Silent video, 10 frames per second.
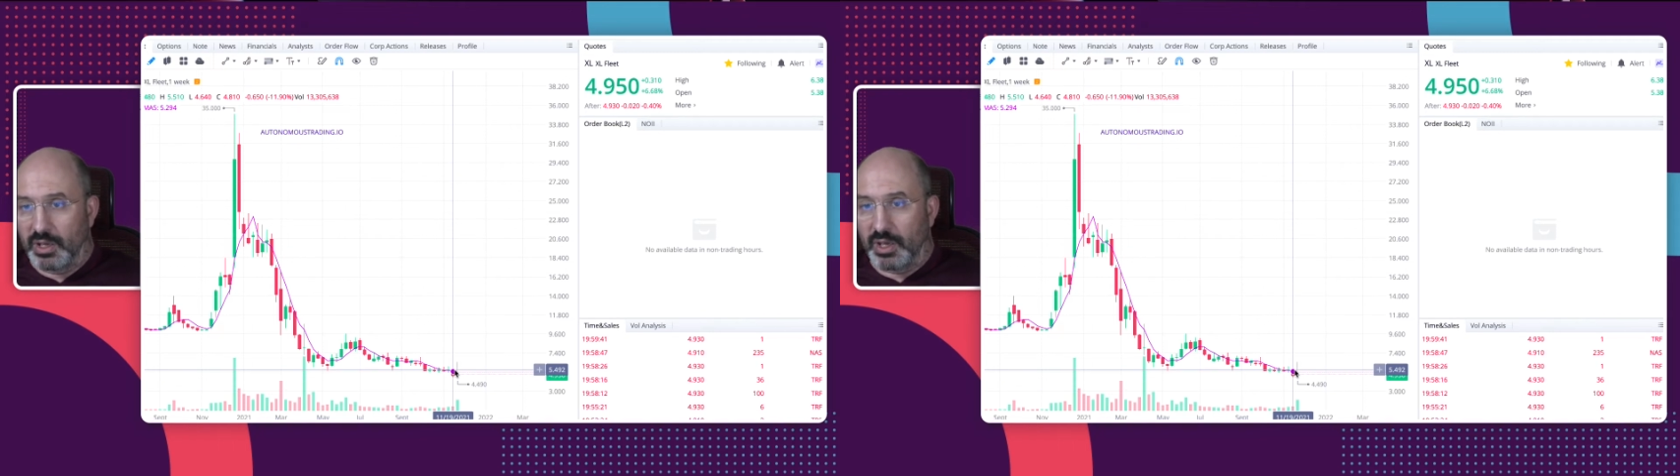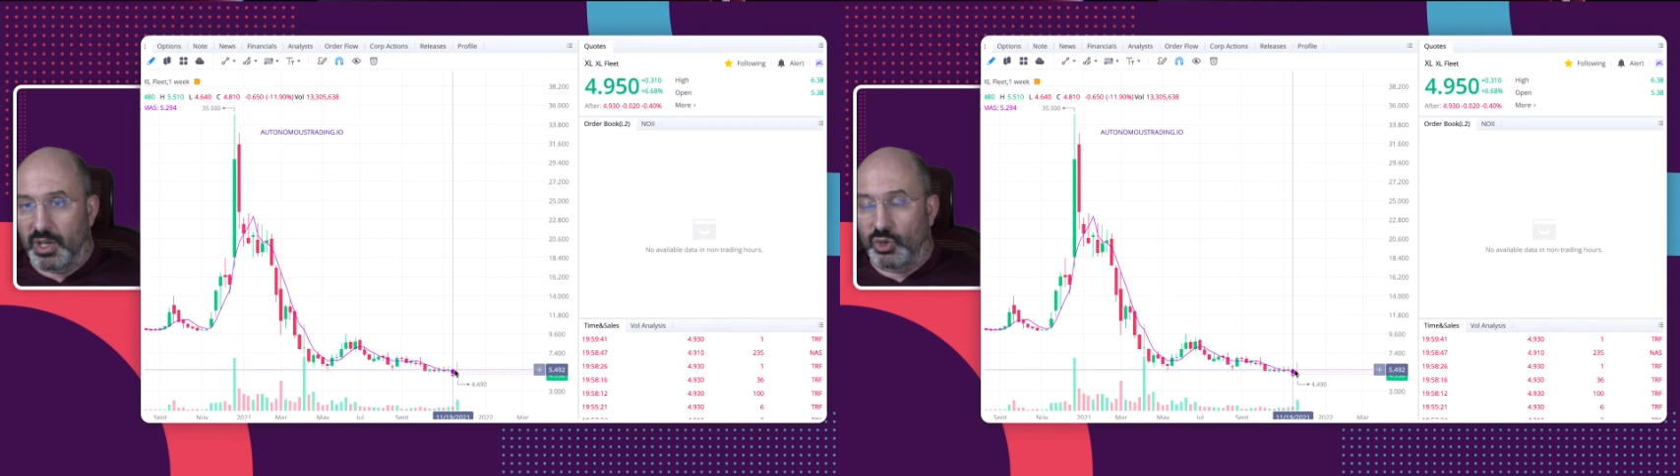
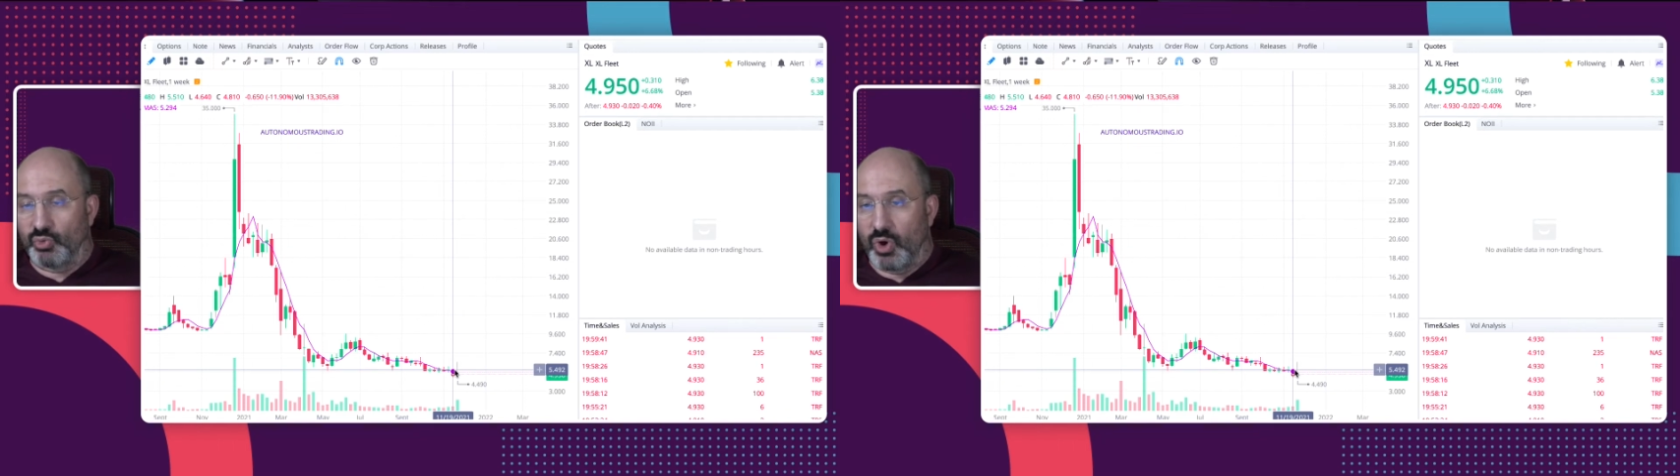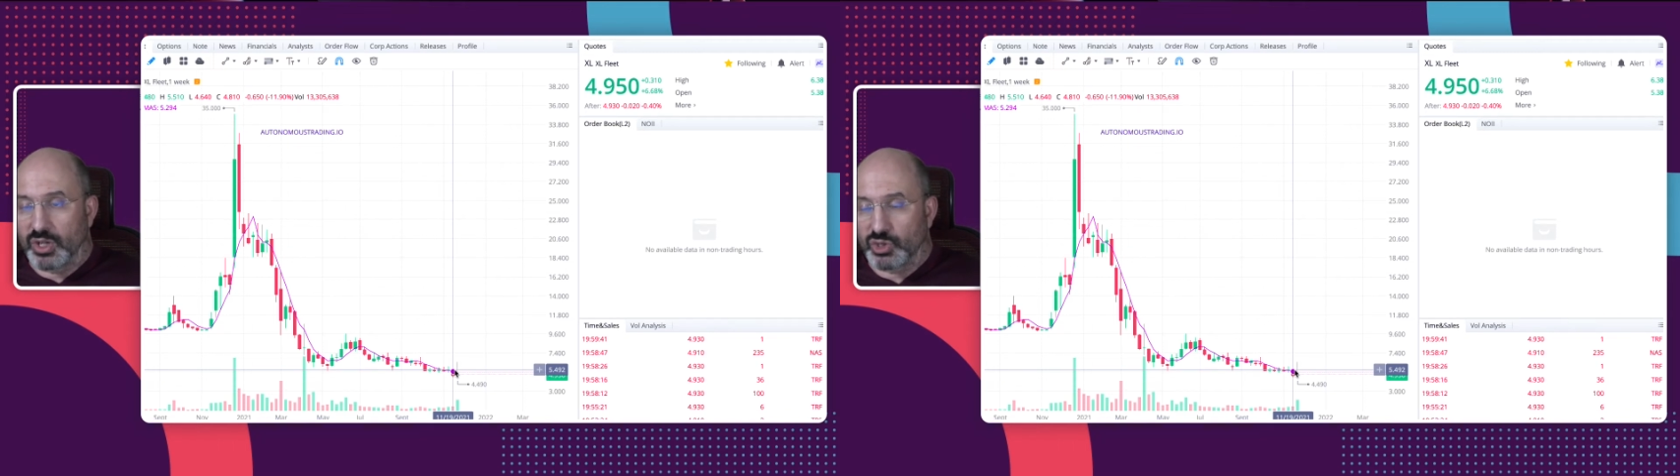it
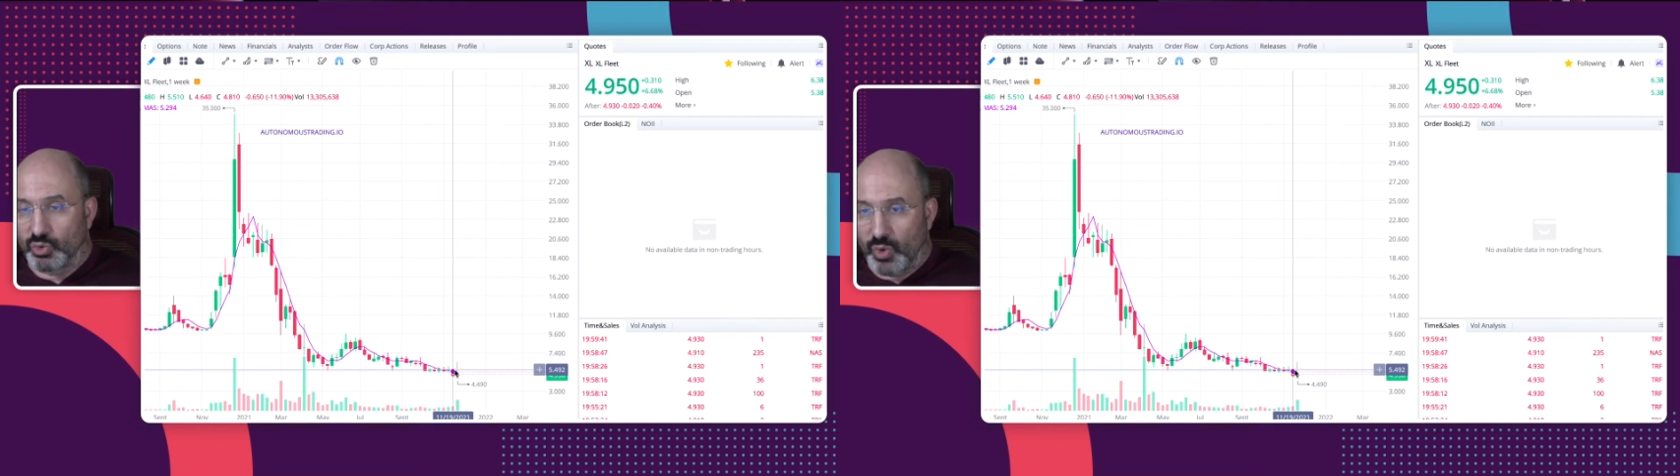was to